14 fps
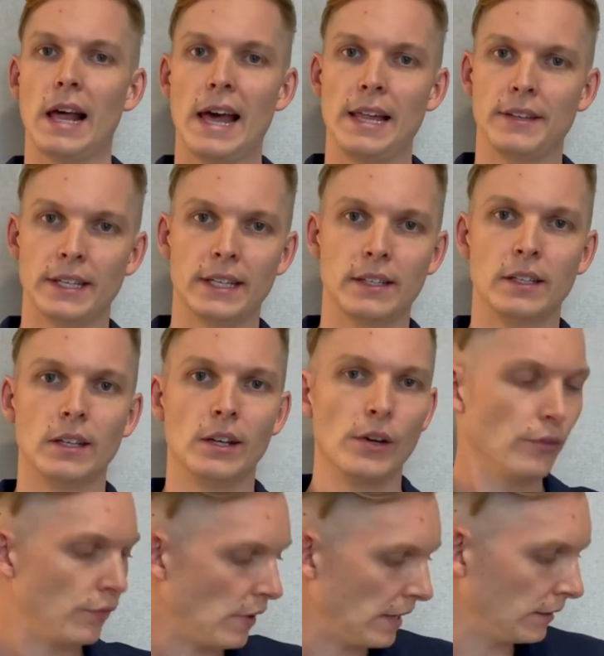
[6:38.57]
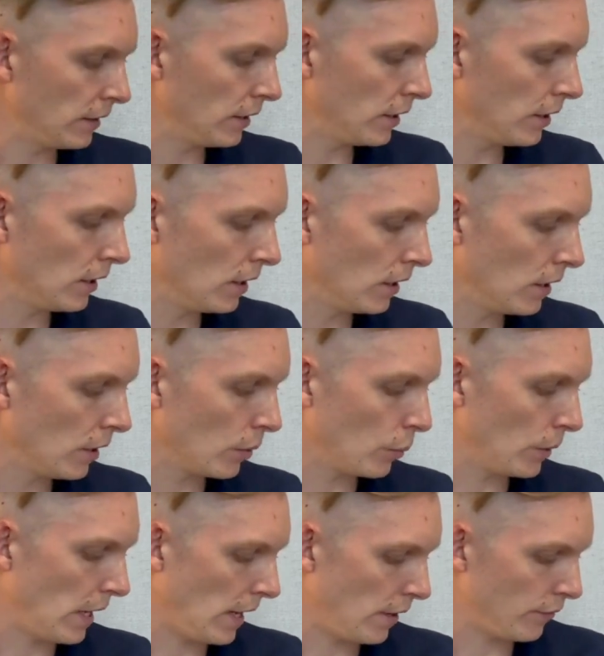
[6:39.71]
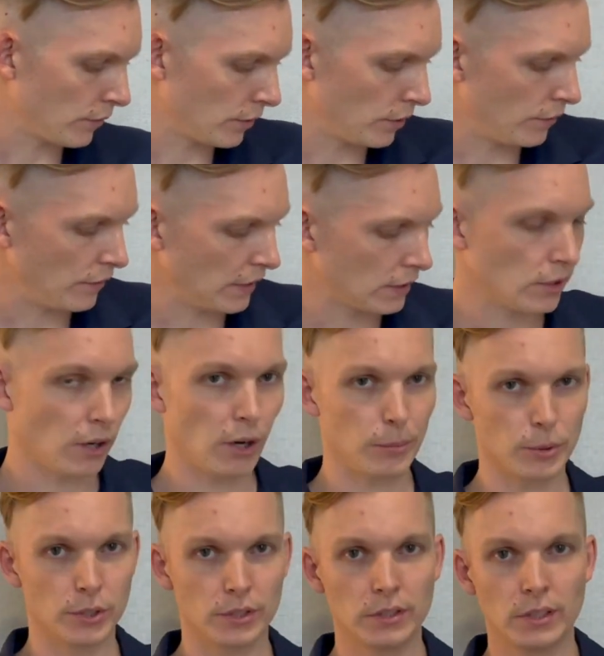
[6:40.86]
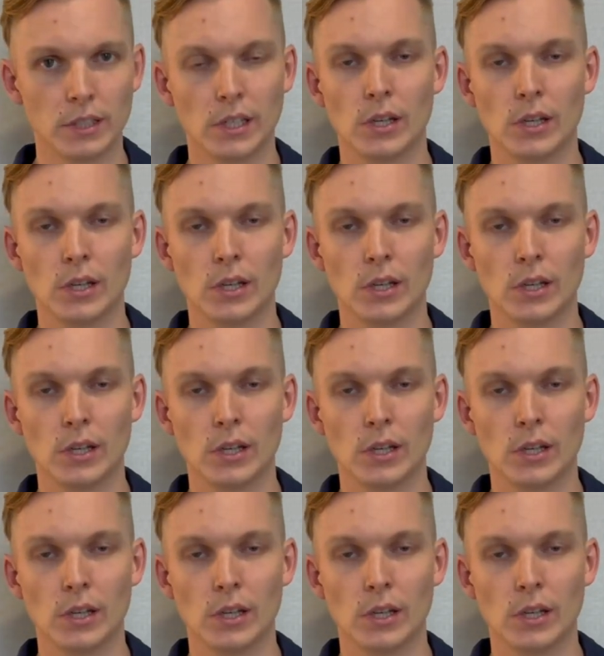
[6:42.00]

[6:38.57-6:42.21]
and then finally we have the Victor option,